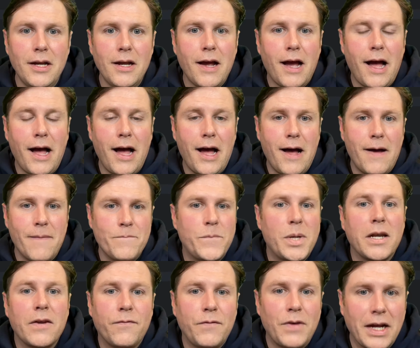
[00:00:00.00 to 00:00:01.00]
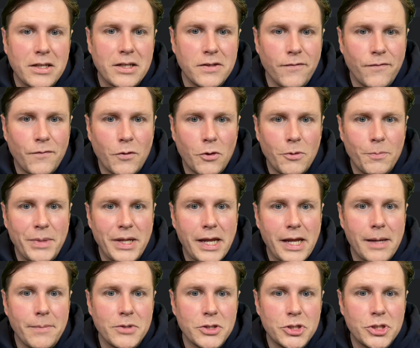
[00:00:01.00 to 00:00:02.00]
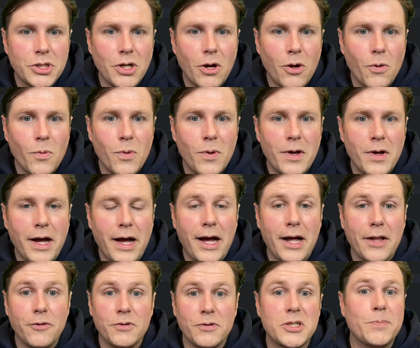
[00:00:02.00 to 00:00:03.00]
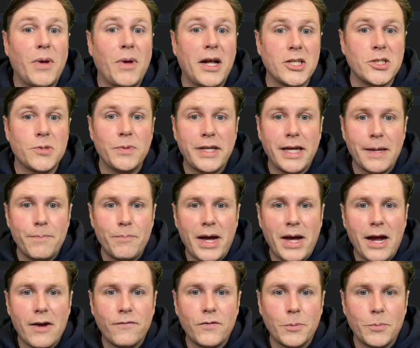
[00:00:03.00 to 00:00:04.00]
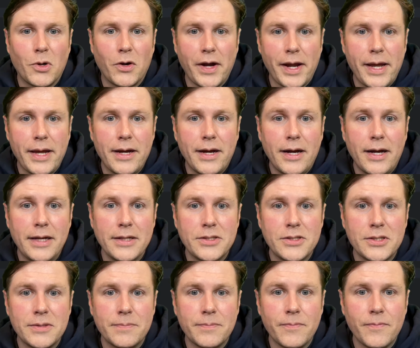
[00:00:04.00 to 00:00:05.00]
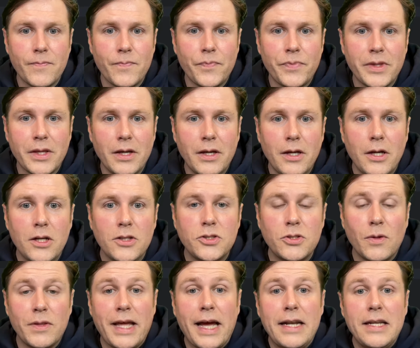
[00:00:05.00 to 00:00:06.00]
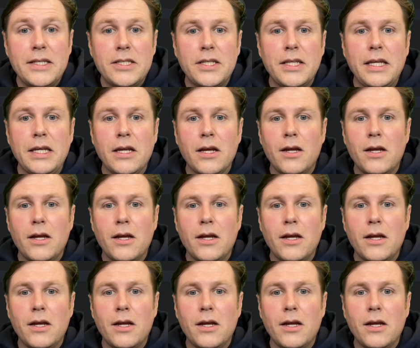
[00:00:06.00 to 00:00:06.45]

but effective for being able to show the response we get back from our AIs. So that is the